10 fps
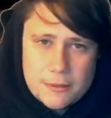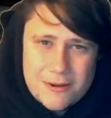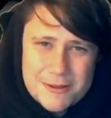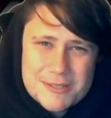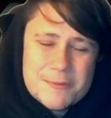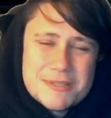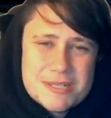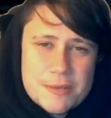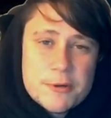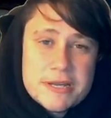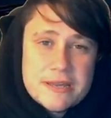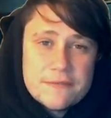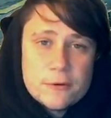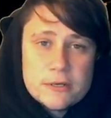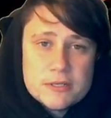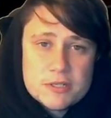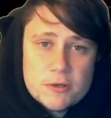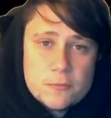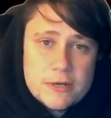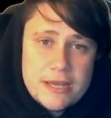Alright, so in summary, everyone is
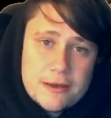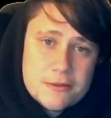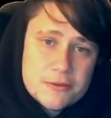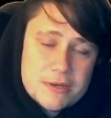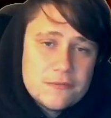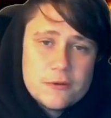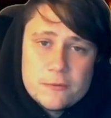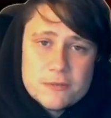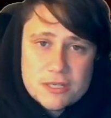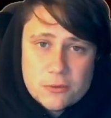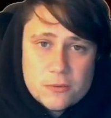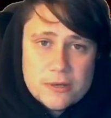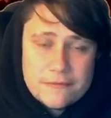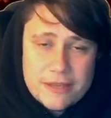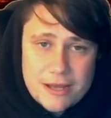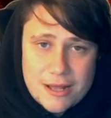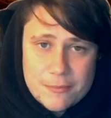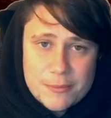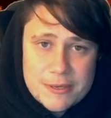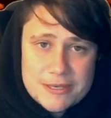going to want health on every single one of their
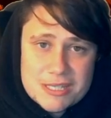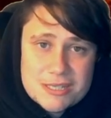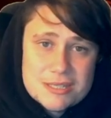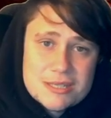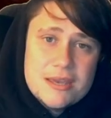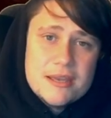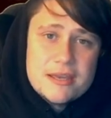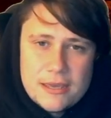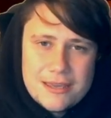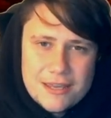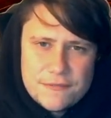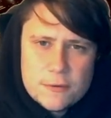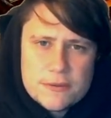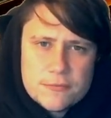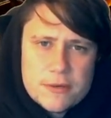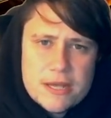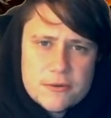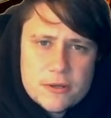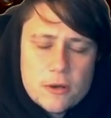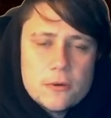armor pieces. If you're a
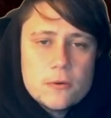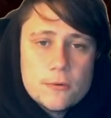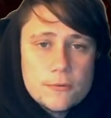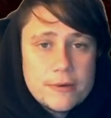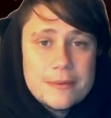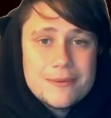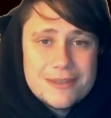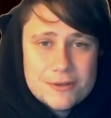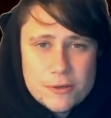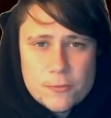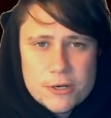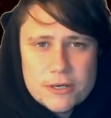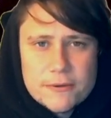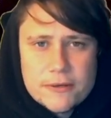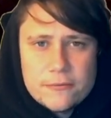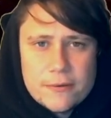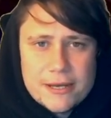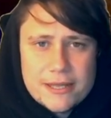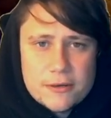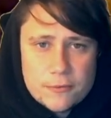300 con or a rapier, you're going to want to look at
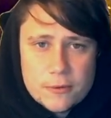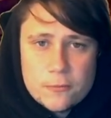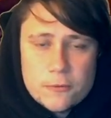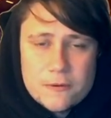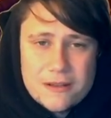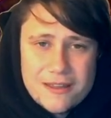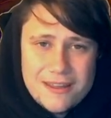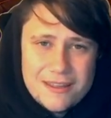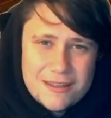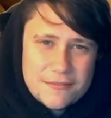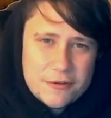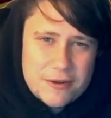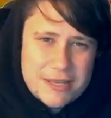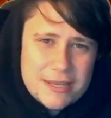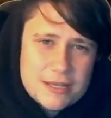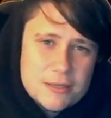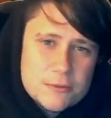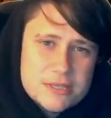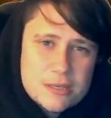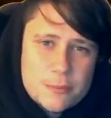running Grit Ward. If you're a healer
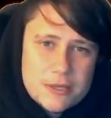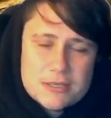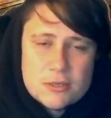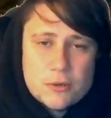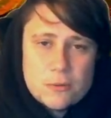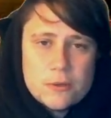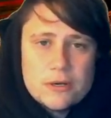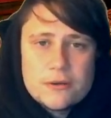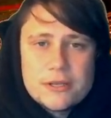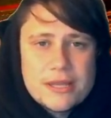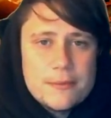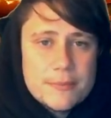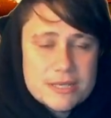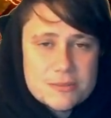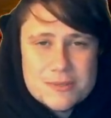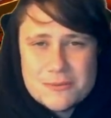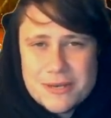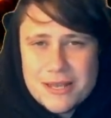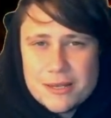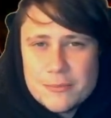or DPS, you're going to want to look at that mix
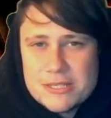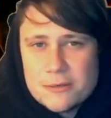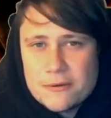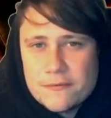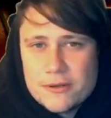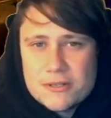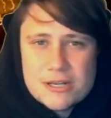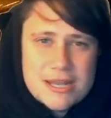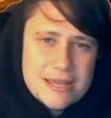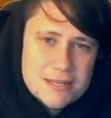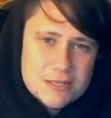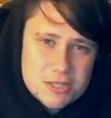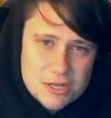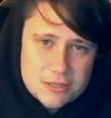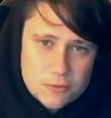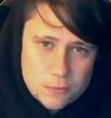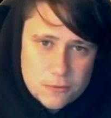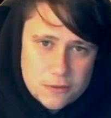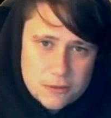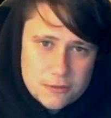between Elemental Aversion and Enchanted
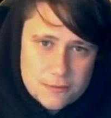Ward.